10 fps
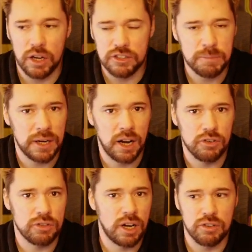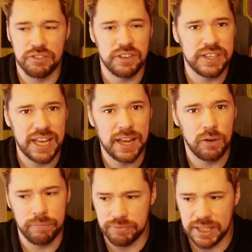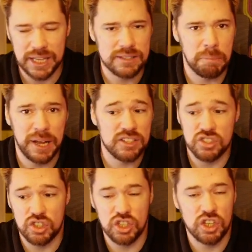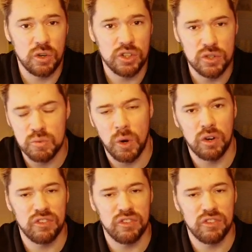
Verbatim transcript: you spent 100, 150 k on kits and badges that you can only use one of